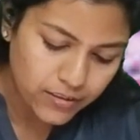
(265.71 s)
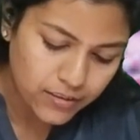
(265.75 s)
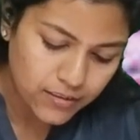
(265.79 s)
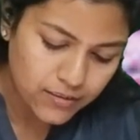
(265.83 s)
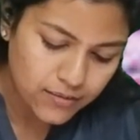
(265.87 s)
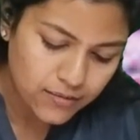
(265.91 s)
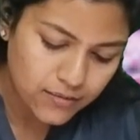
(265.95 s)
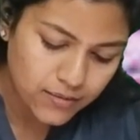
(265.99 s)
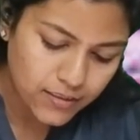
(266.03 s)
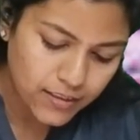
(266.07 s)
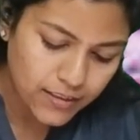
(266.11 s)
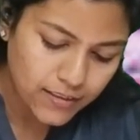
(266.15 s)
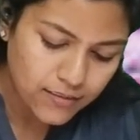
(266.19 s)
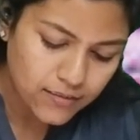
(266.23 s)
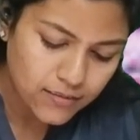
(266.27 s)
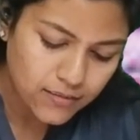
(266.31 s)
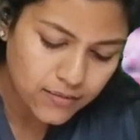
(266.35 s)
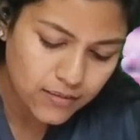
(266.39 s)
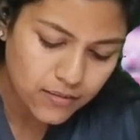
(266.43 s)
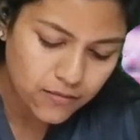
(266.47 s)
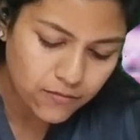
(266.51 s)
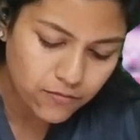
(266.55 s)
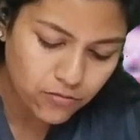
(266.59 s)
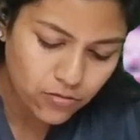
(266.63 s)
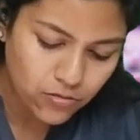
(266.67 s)
There is dense
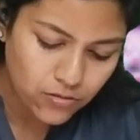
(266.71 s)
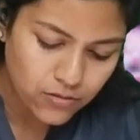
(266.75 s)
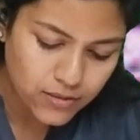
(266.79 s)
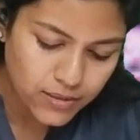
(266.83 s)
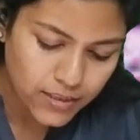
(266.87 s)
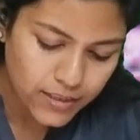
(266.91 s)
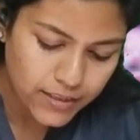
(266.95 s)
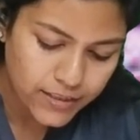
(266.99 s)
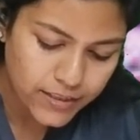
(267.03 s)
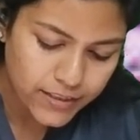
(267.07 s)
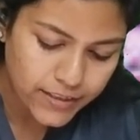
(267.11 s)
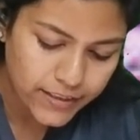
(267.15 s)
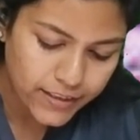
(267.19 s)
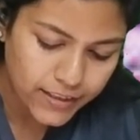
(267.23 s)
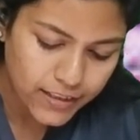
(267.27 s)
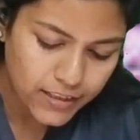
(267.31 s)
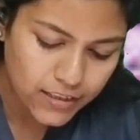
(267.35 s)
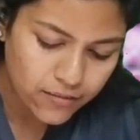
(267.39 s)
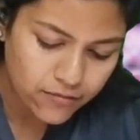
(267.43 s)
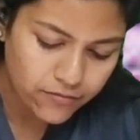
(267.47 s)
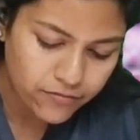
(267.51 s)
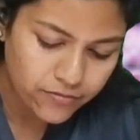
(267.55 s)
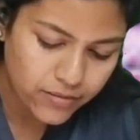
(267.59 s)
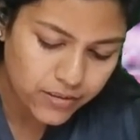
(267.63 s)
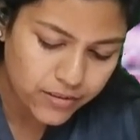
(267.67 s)
lymphocytic
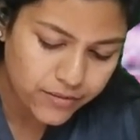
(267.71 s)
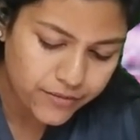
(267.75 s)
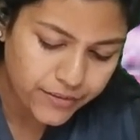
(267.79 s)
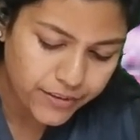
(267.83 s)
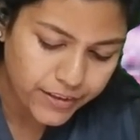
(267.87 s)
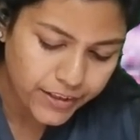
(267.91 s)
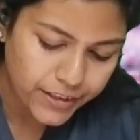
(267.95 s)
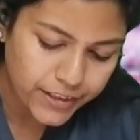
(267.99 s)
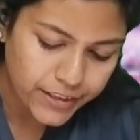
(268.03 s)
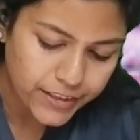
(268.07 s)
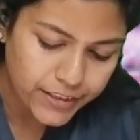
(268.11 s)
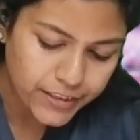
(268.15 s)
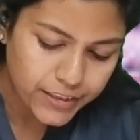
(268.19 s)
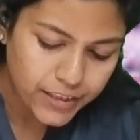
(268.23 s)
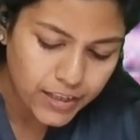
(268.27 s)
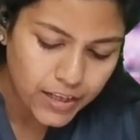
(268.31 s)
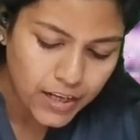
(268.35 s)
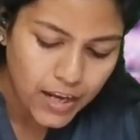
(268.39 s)
infiltrate